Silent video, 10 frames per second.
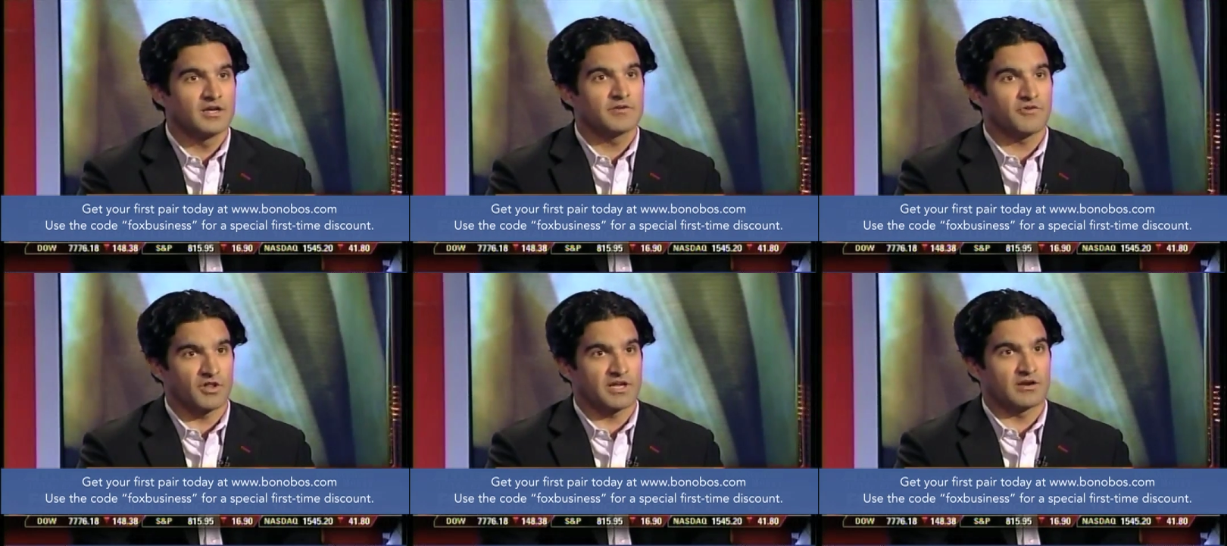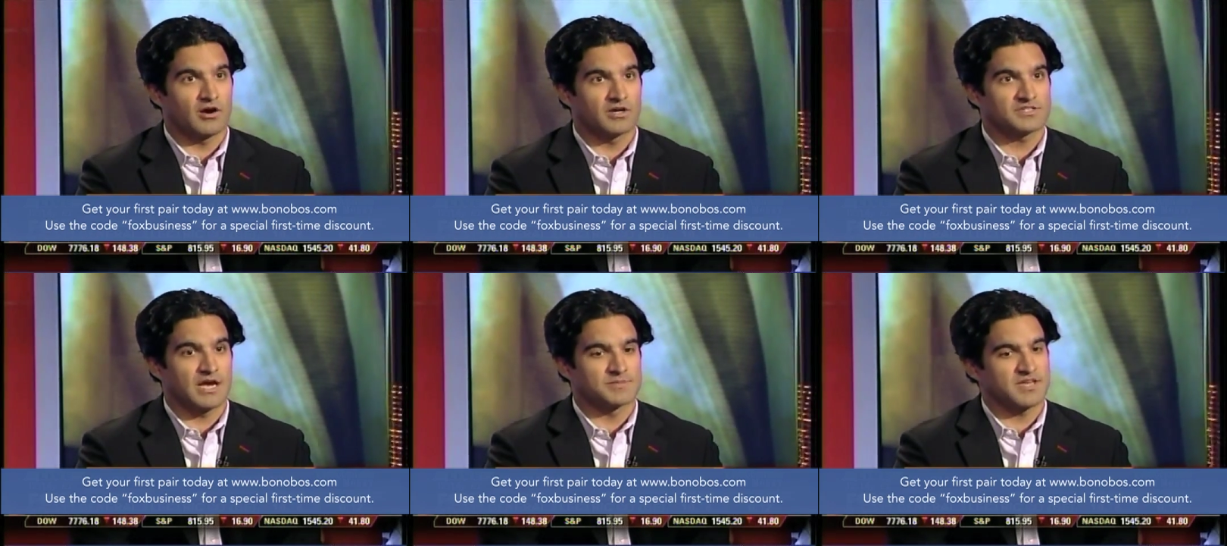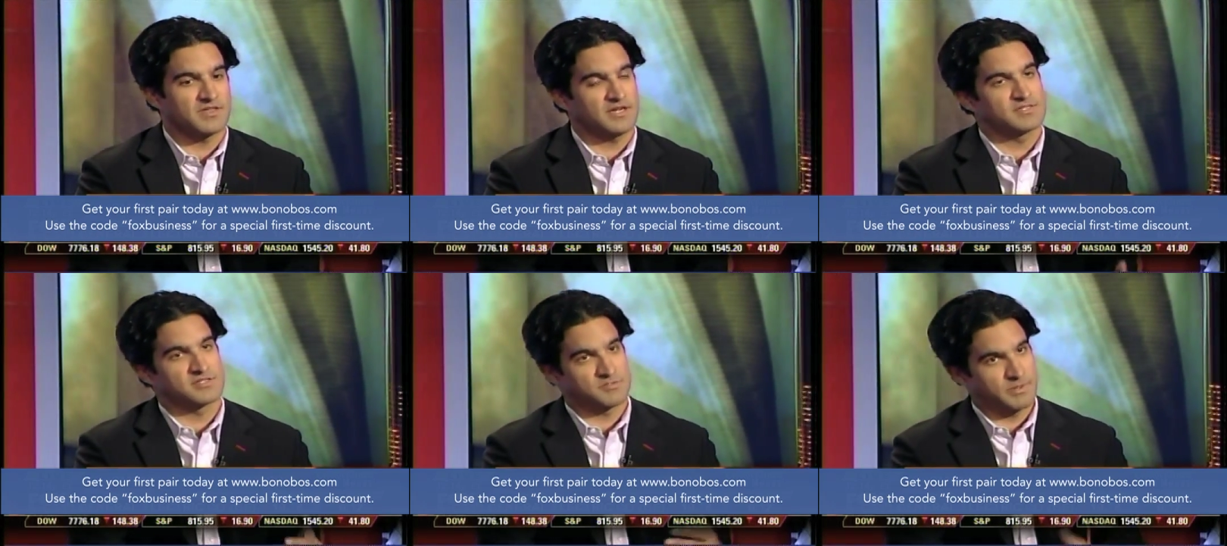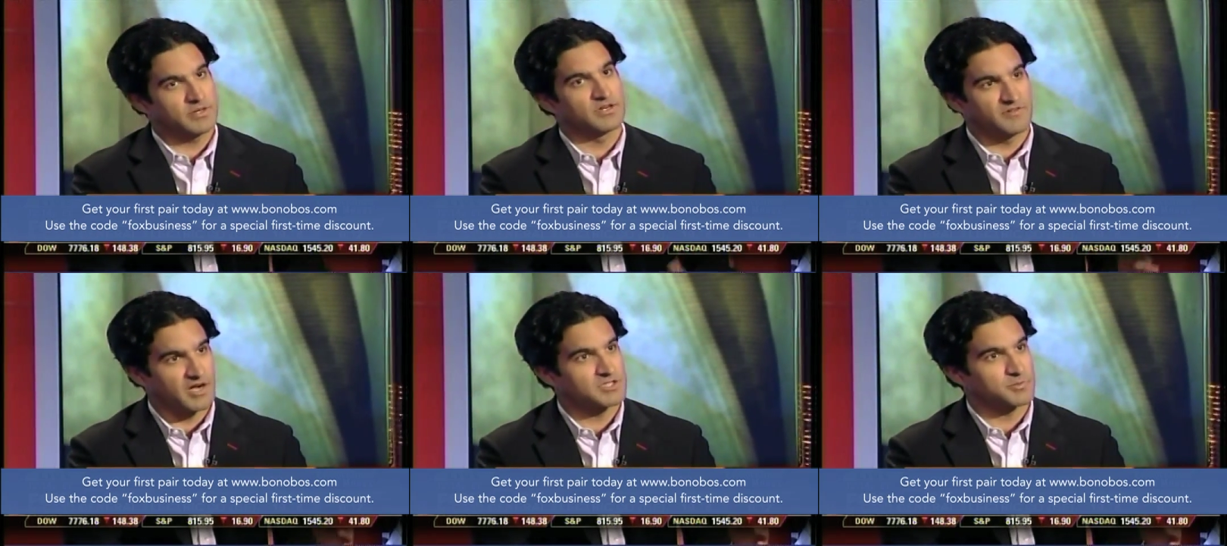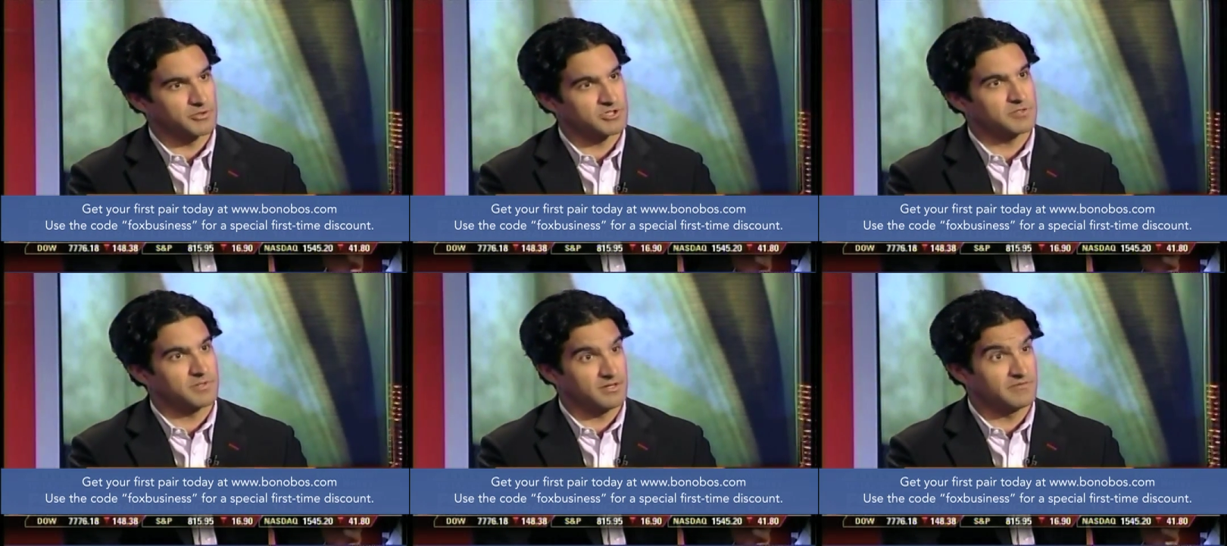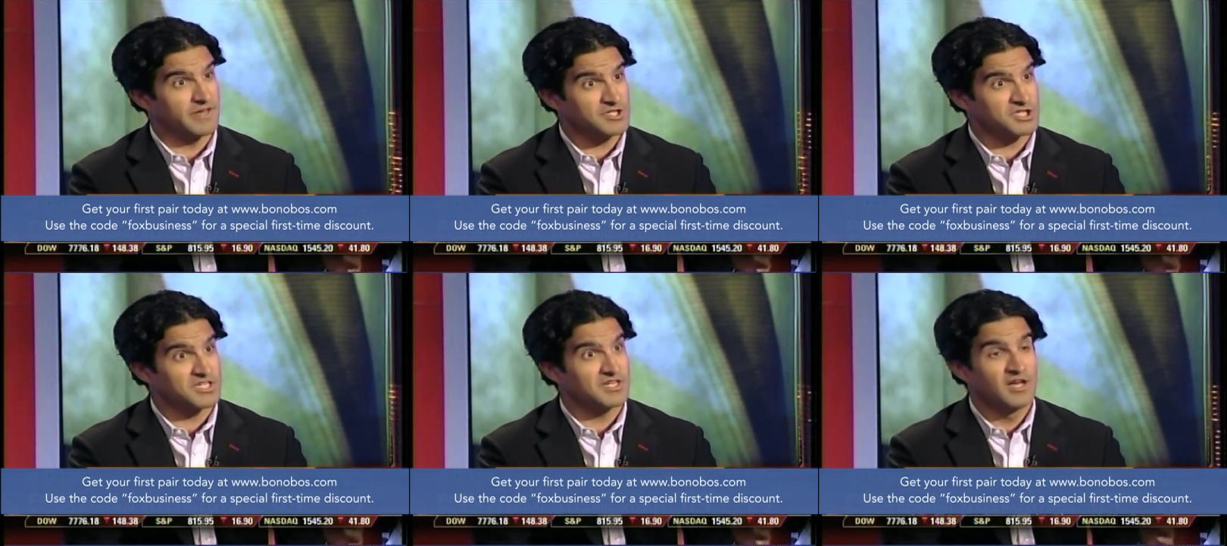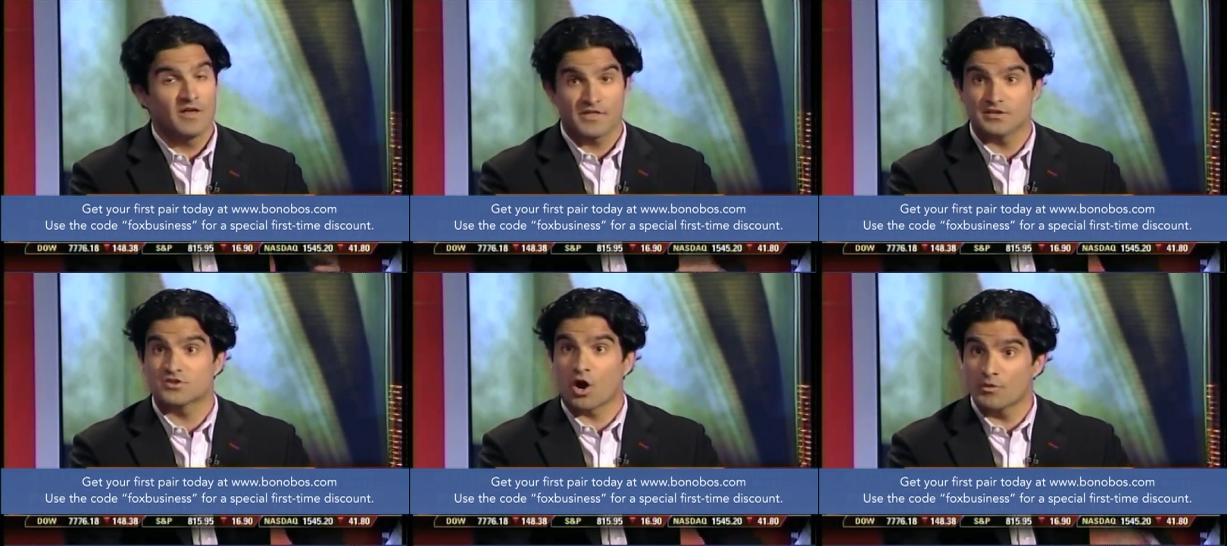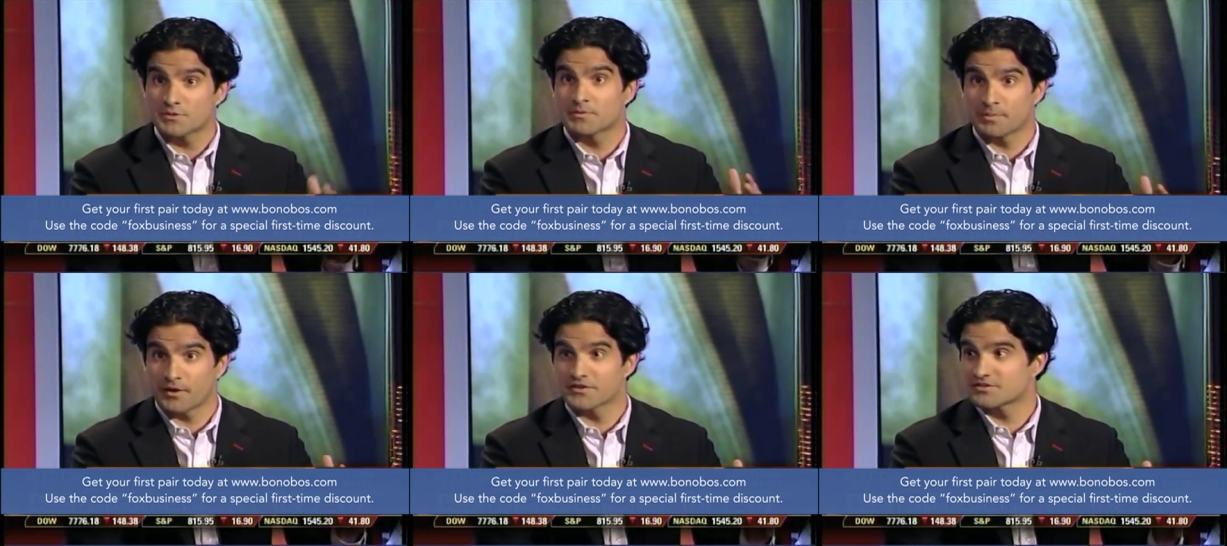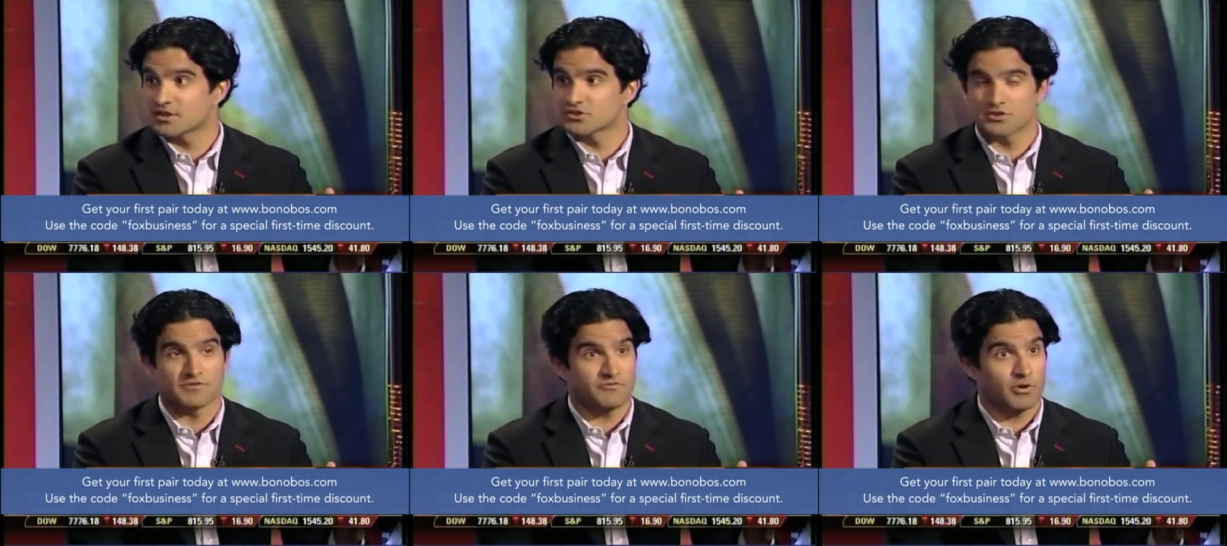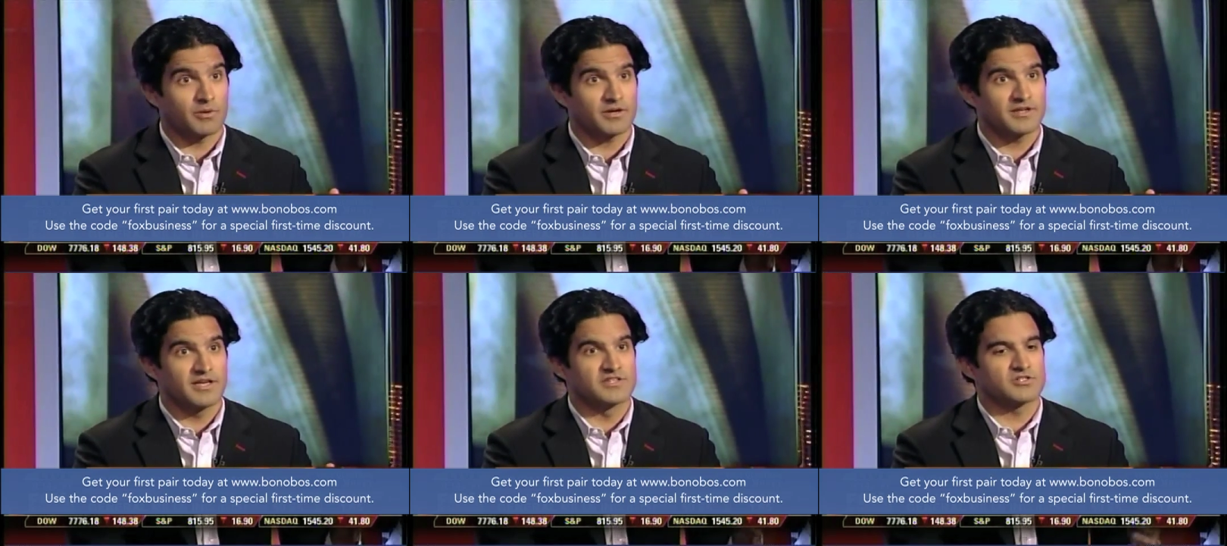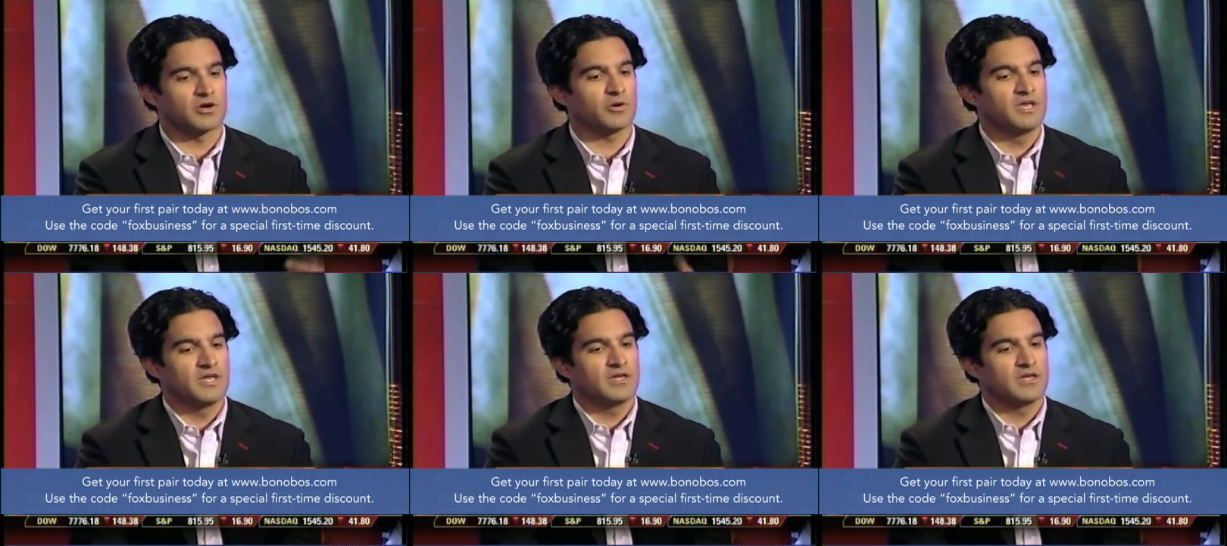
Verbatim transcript: falling on hard times, I think it's a spirit of entrepreneurship and innovation that has always propelled this country forward. And so